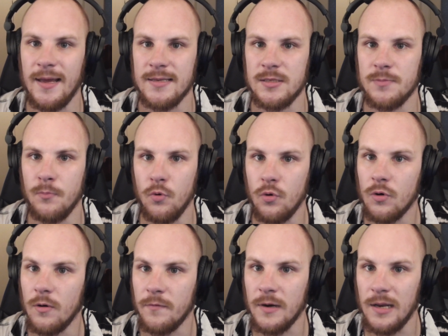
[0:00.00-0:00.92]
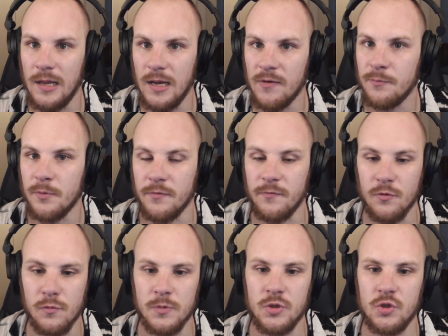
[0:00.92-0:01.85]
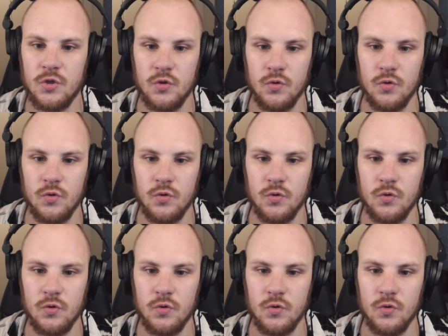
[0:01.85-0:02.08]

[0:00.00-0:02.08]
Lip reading: as more of a live performance